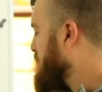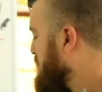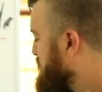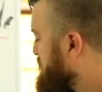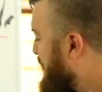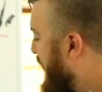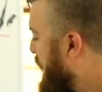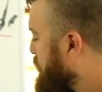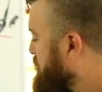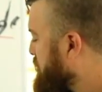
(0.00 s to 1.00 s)
is
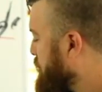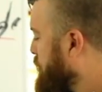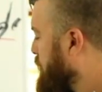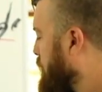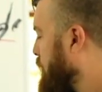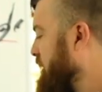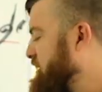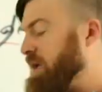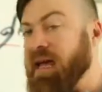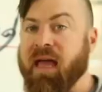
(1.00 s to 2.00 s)
how to.
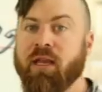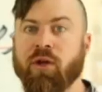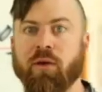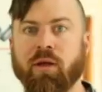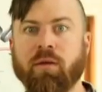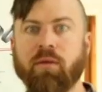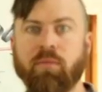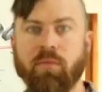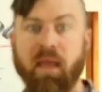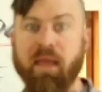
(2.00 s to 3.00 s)
Once again, you can,
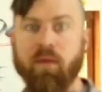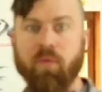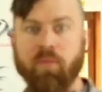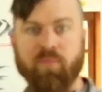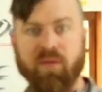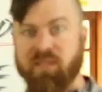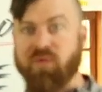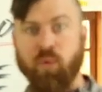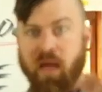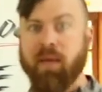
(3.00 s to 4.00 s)
like, this
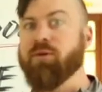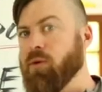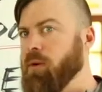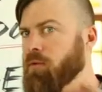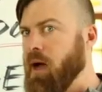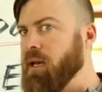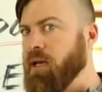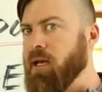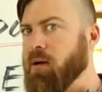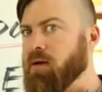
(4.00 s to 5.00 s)
is what I'm doing right
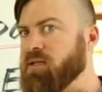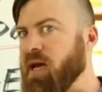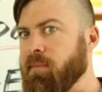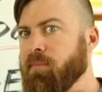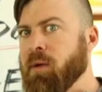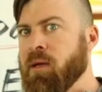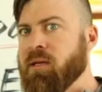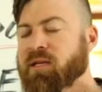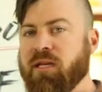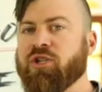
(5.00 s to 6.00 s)
here, is I'm
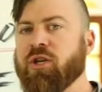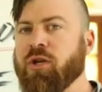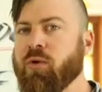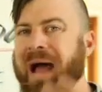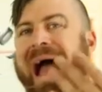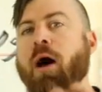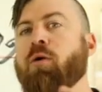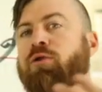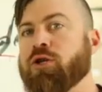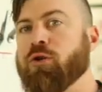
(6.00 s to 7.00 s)
teaching you
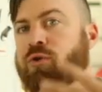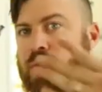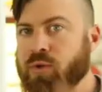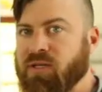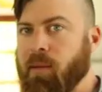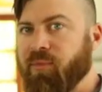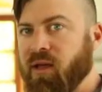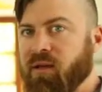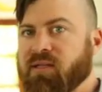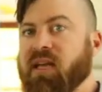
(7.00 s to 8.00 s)
how to do
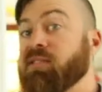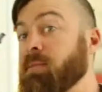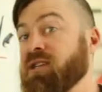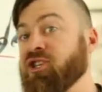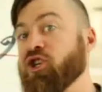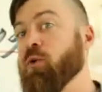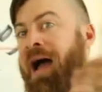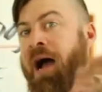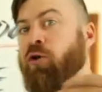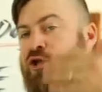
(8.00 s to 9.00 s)
something. In this case, I'm teaching you
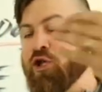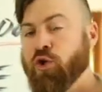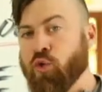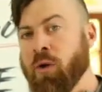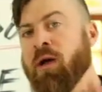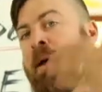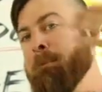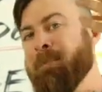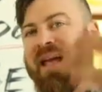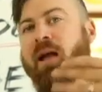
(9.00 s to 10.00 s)
how to
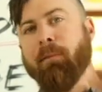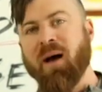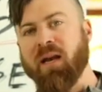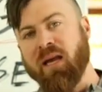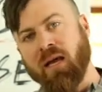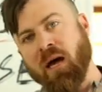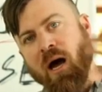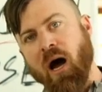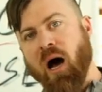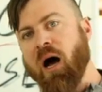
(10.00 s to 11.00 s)
make money
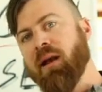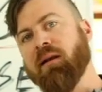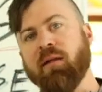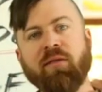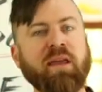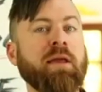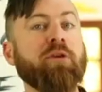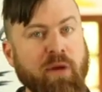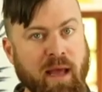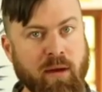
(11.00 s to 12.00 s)
on the
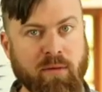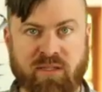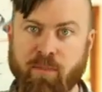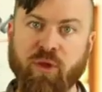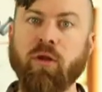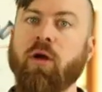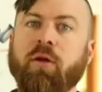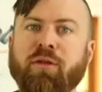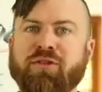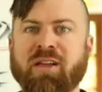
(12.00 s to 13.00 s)
internet or something
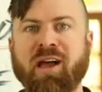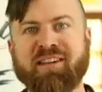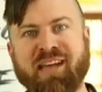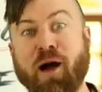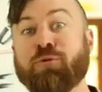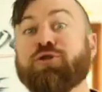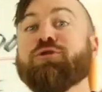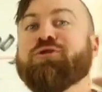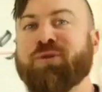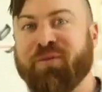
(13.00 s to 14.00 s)
along those lines. How
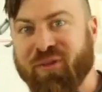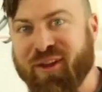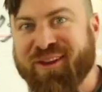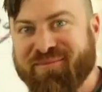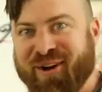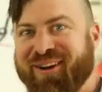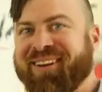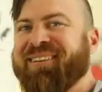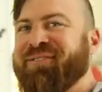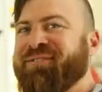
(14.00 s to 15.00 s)
to do affiliate
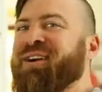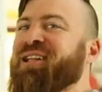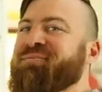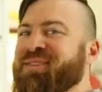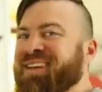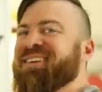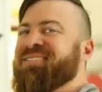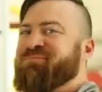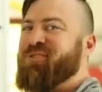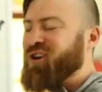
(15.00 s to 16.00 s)
marketing if you follow me
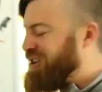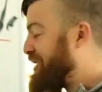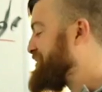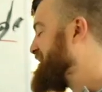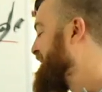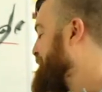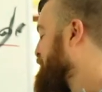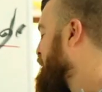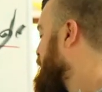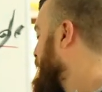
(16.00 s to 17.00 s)
more closely.
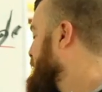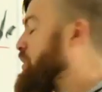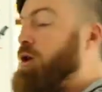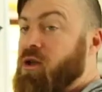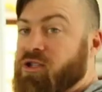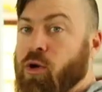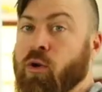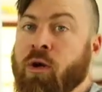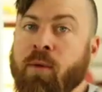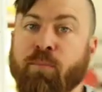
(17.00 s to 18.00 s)
And you can
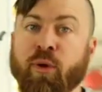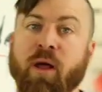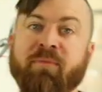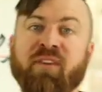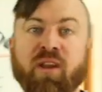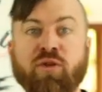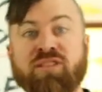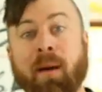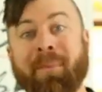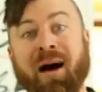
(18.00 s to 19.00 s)
also put up
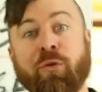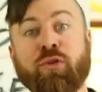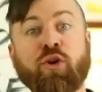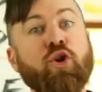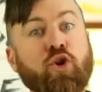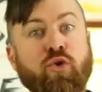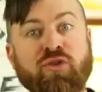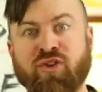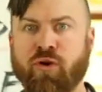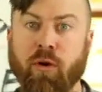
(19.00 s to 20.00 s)
videos about the
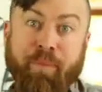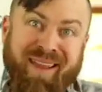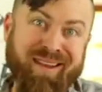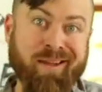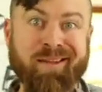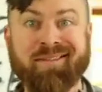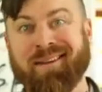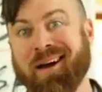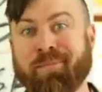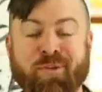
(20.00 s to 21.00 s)
news or your opinions
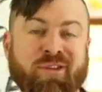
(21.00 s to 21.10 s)
on